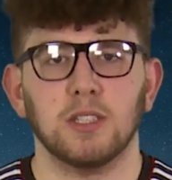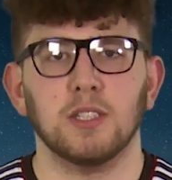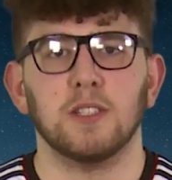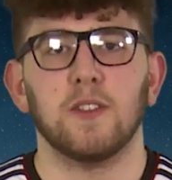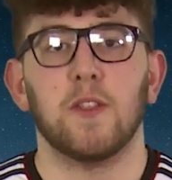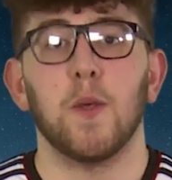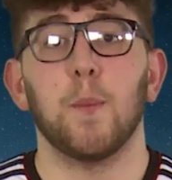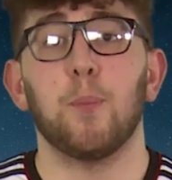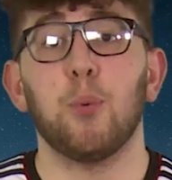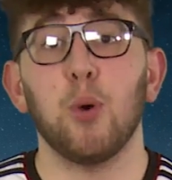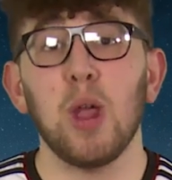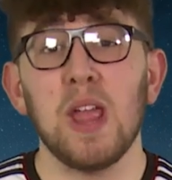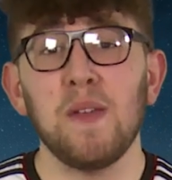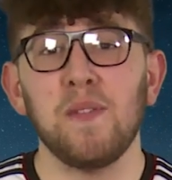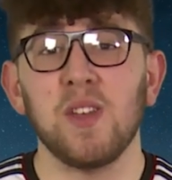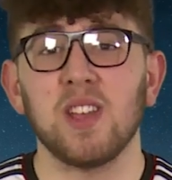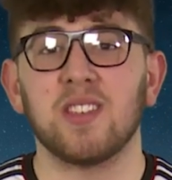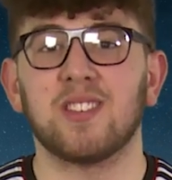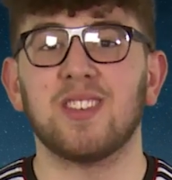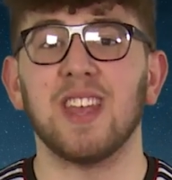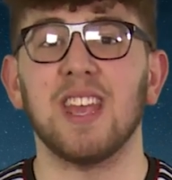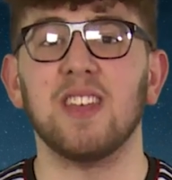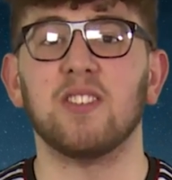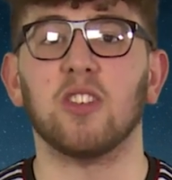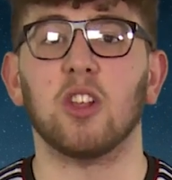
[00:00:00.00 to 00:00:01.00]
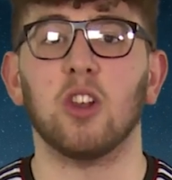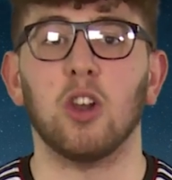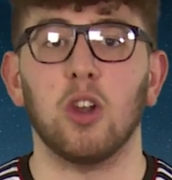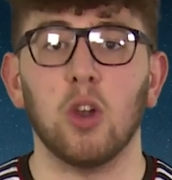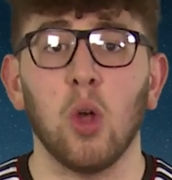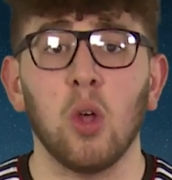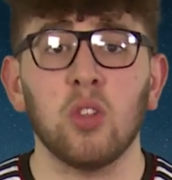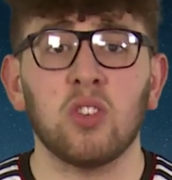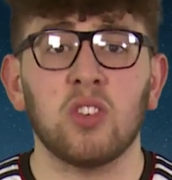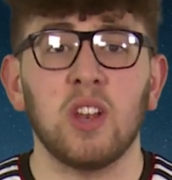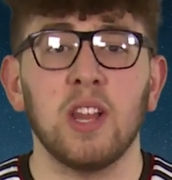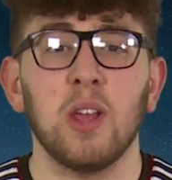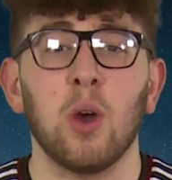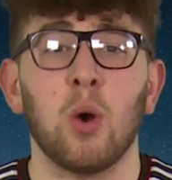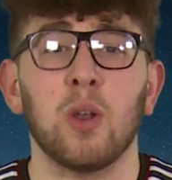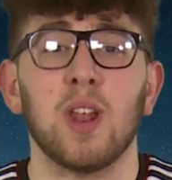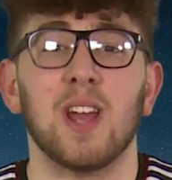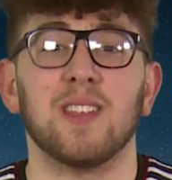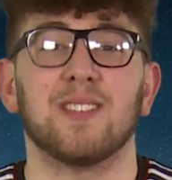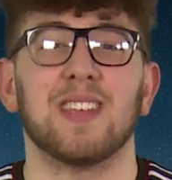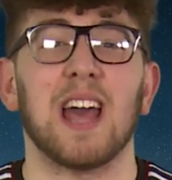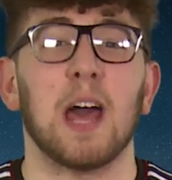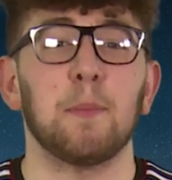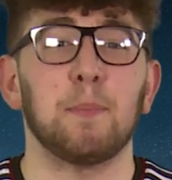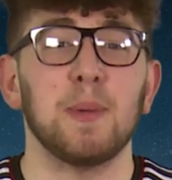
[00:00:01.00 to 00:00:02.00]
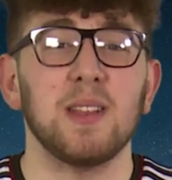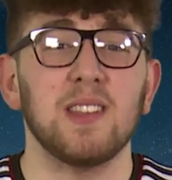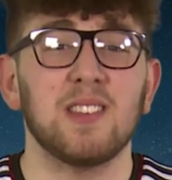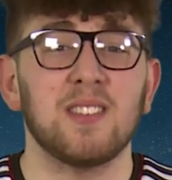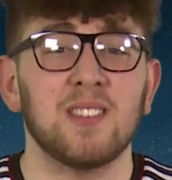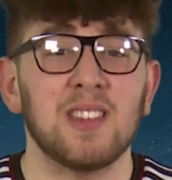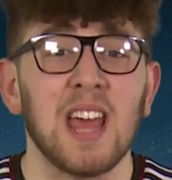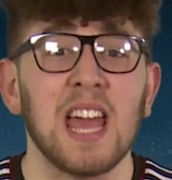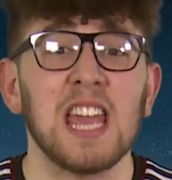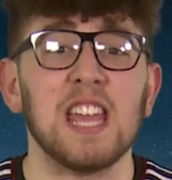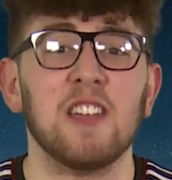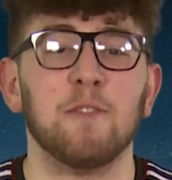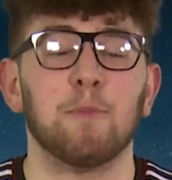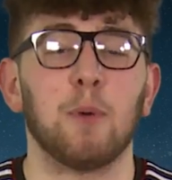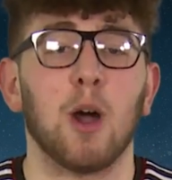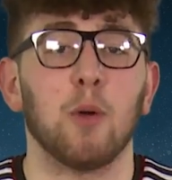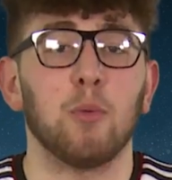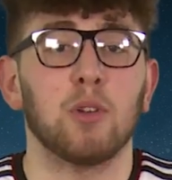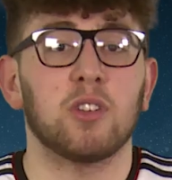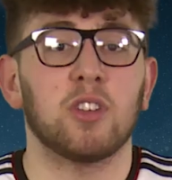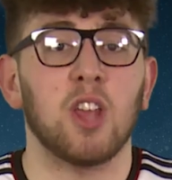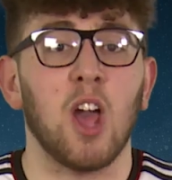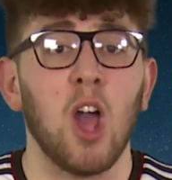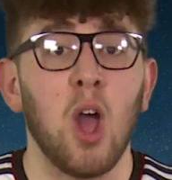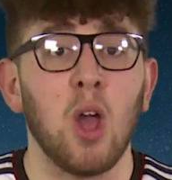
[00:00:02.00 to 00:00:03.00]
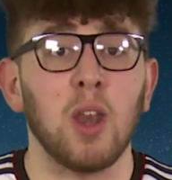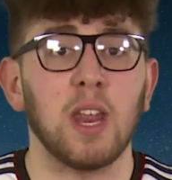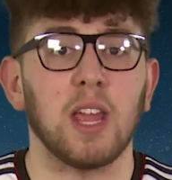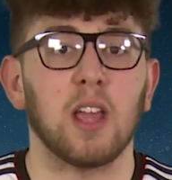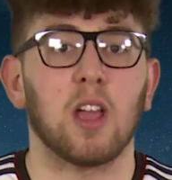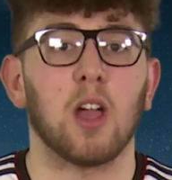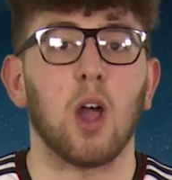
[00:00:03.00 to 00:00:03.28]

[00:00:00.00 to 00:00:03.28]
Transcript: The previous season, Los Leones had been saved by returning